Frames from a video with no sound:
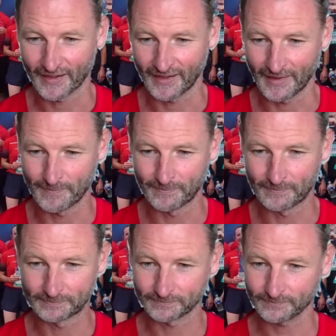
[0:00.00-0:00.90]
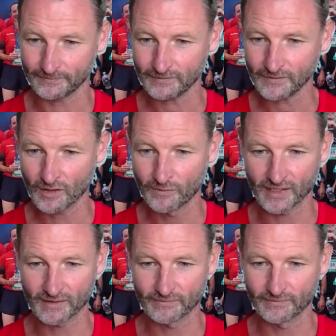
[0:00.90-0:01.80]

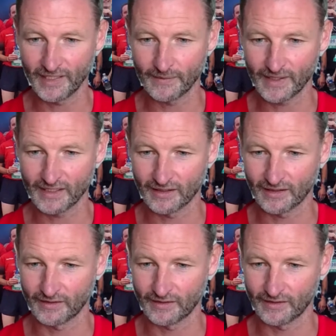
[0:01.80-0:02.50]
But anyway,